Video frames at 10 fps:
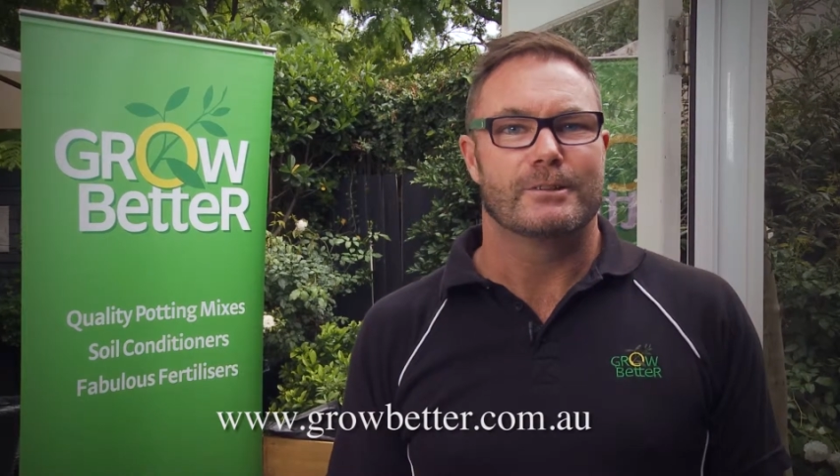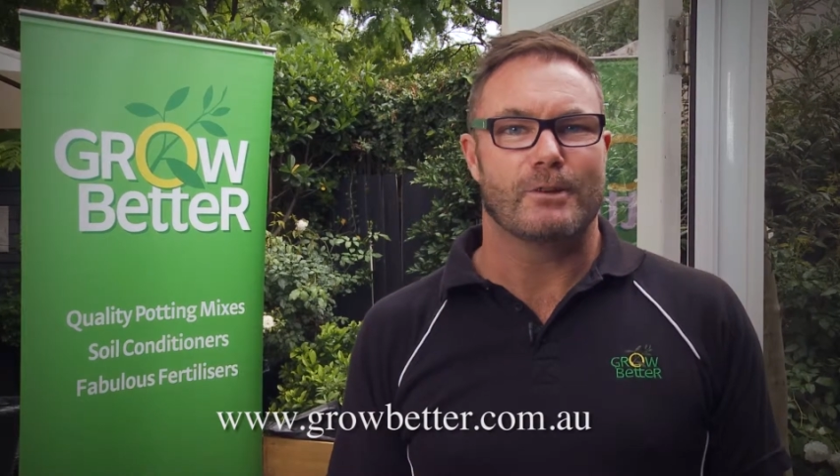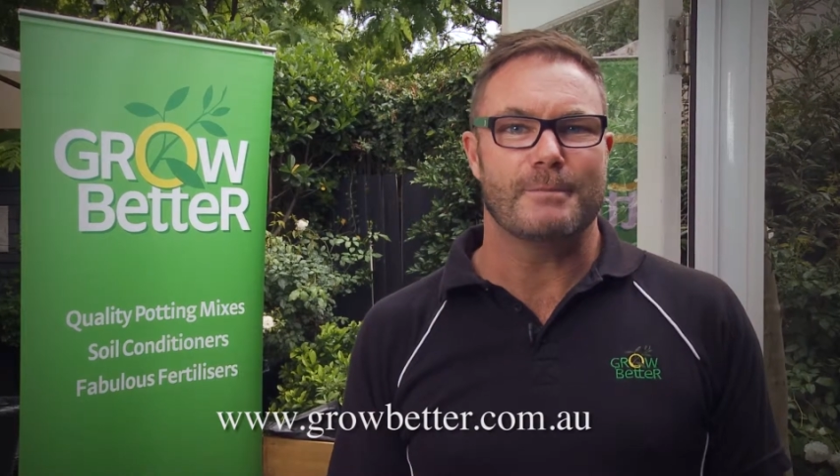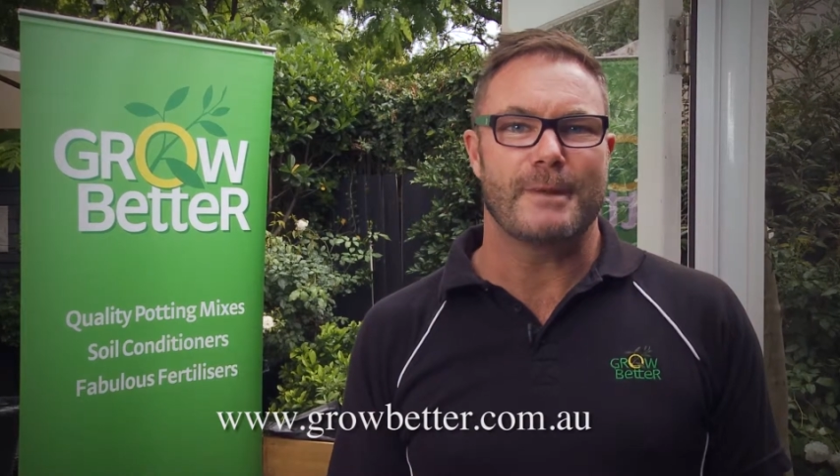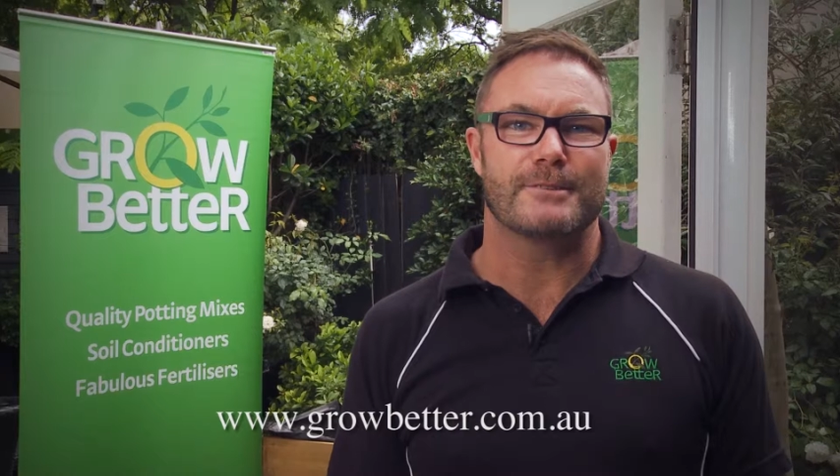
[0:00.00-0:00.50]

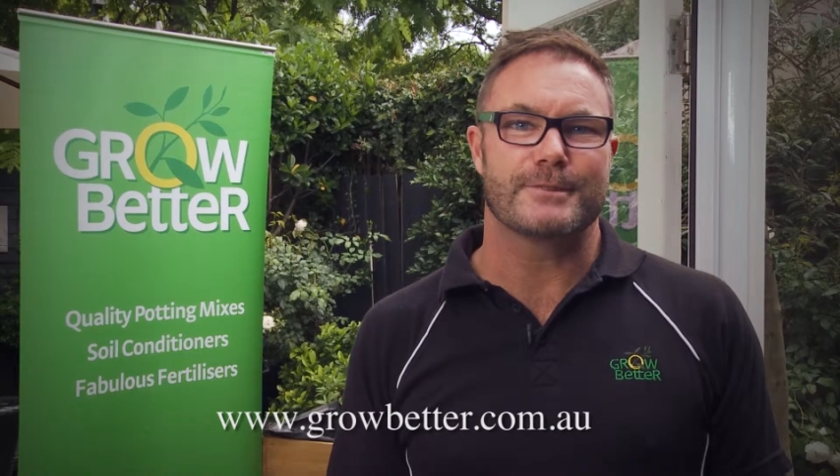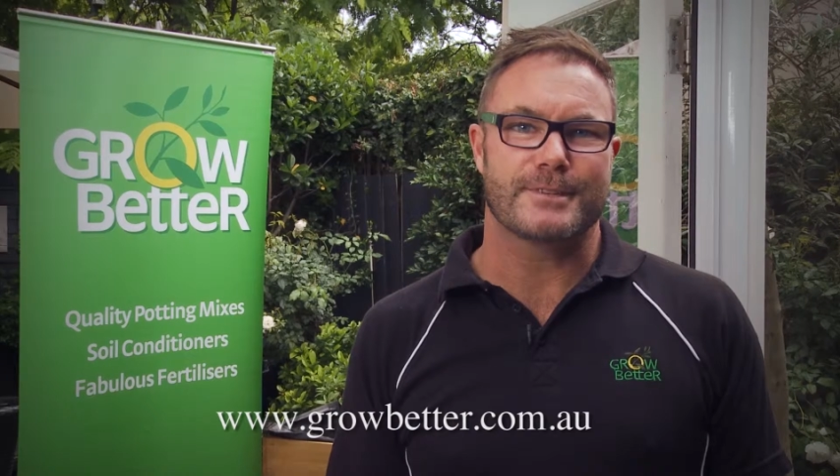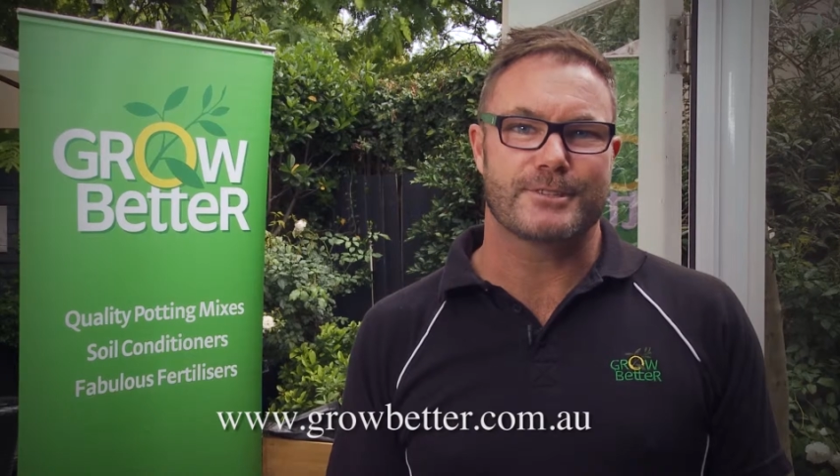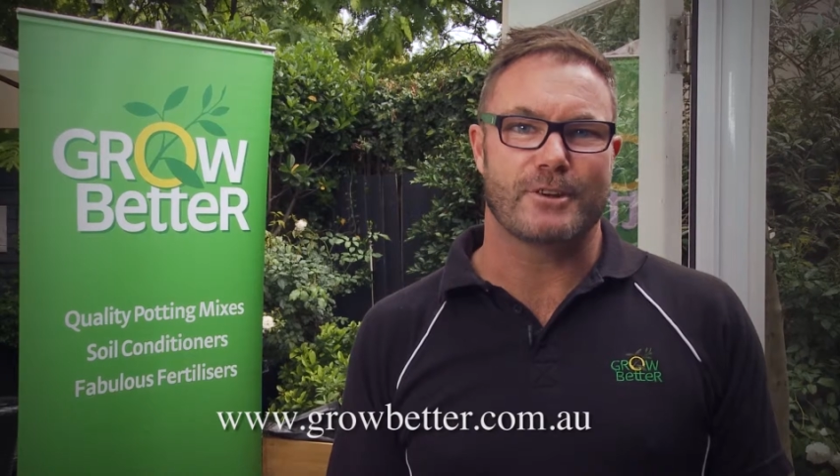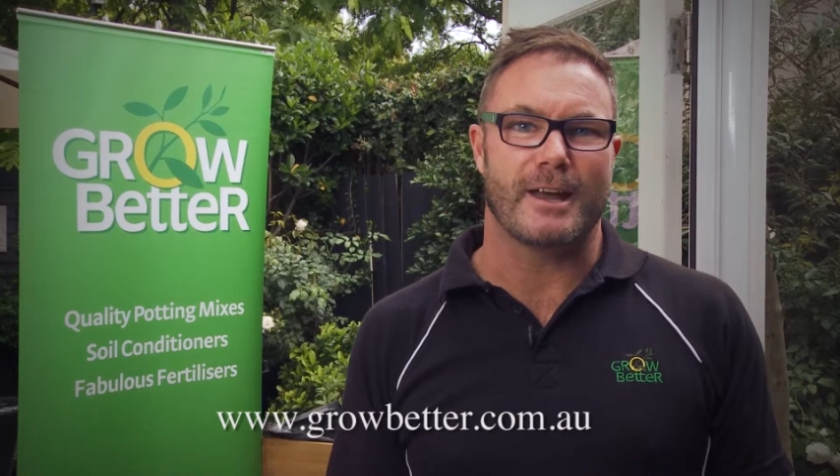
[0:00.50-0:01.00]
Grow Better is
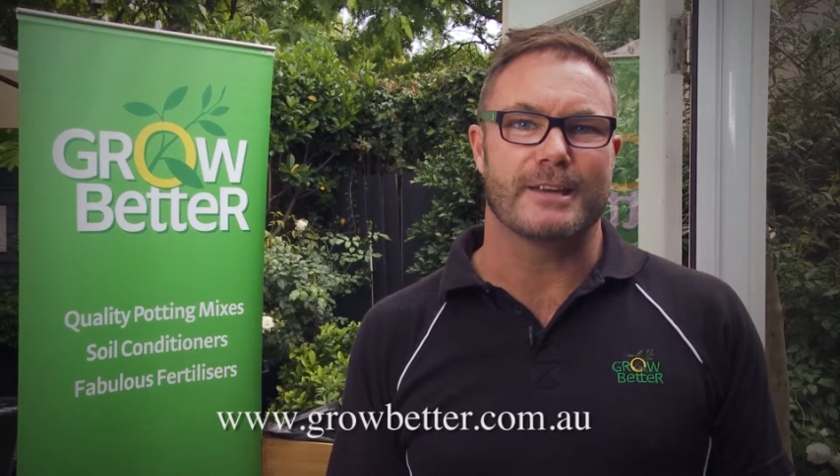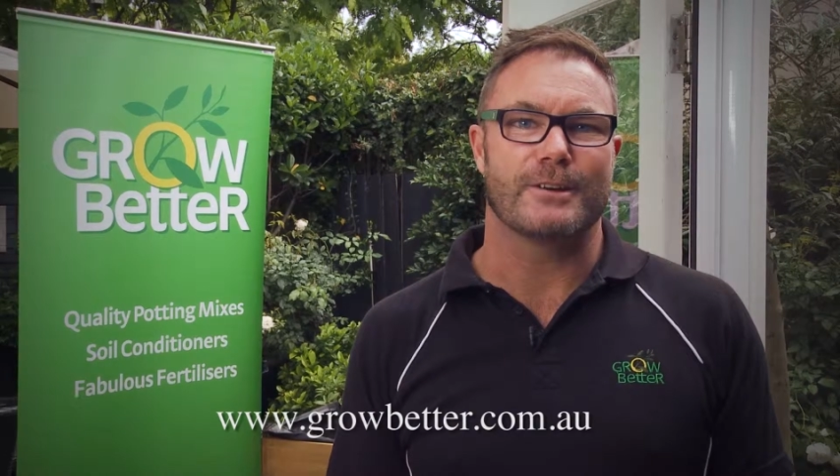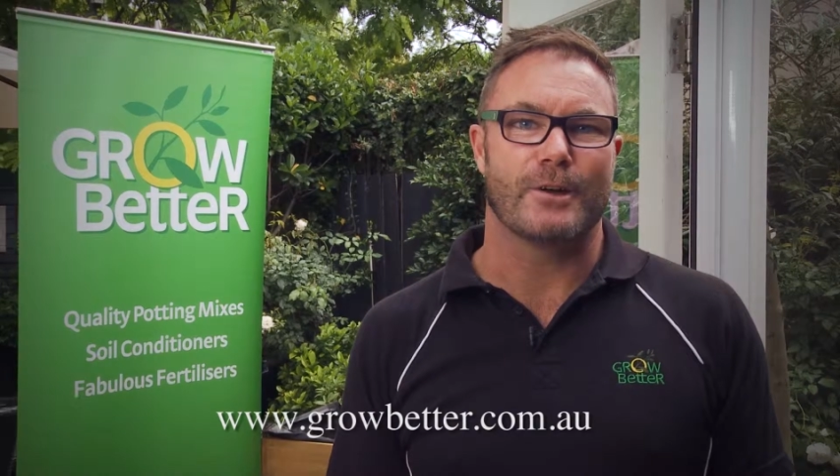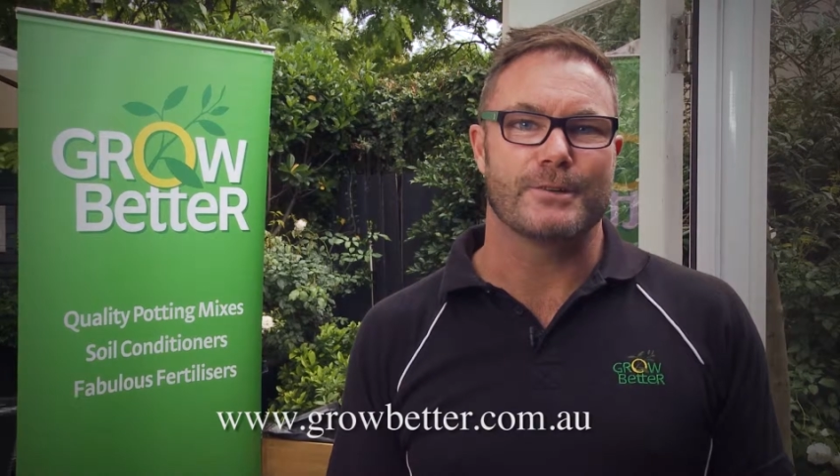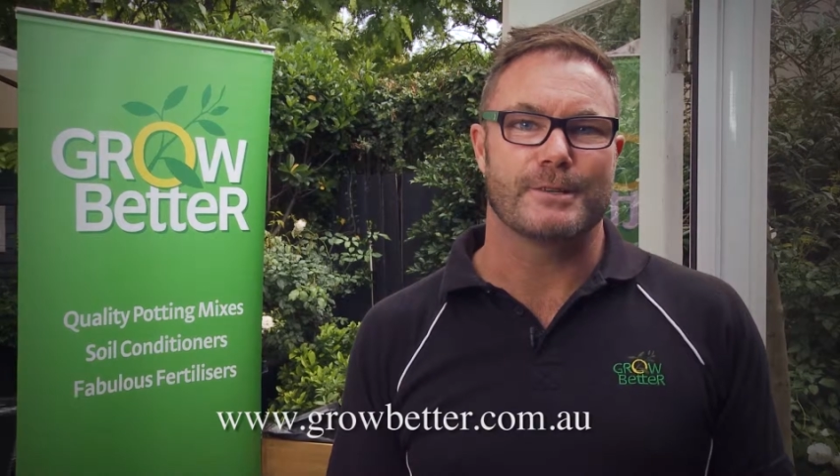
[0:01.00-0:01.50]

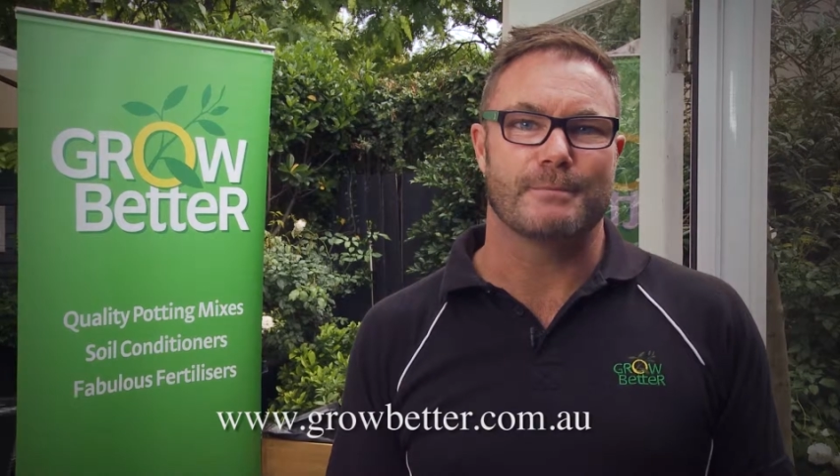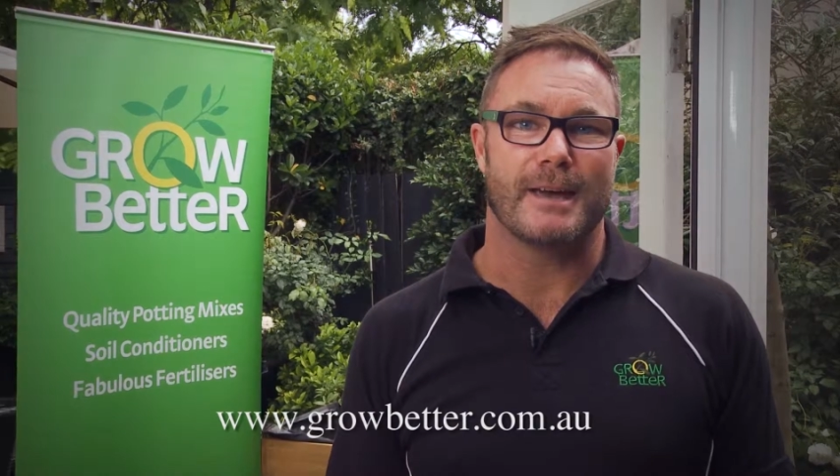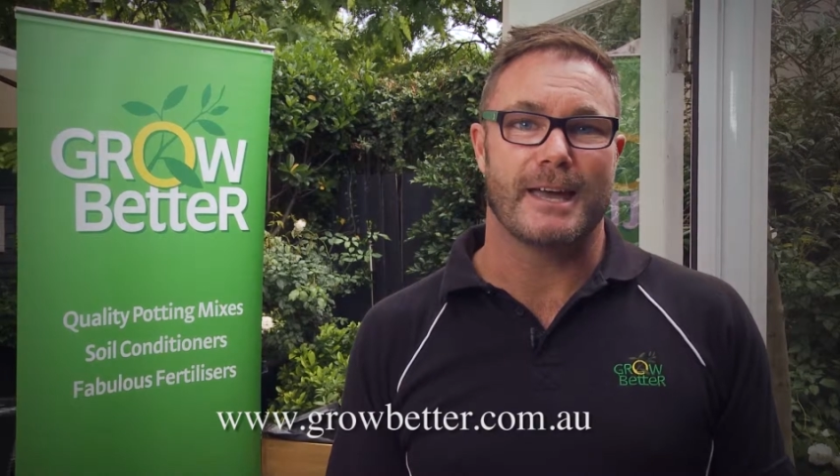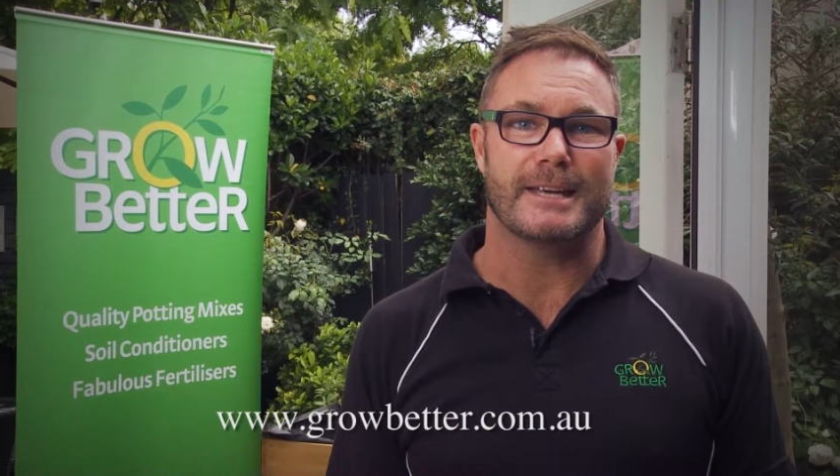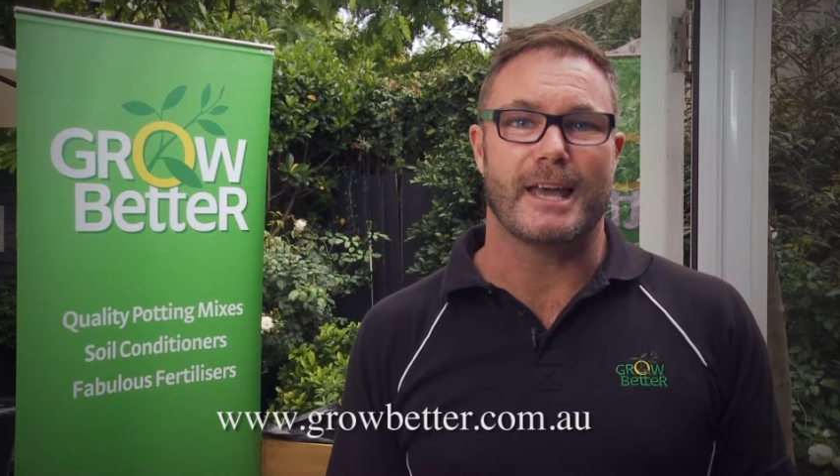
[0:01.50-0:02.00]
Australian owned and made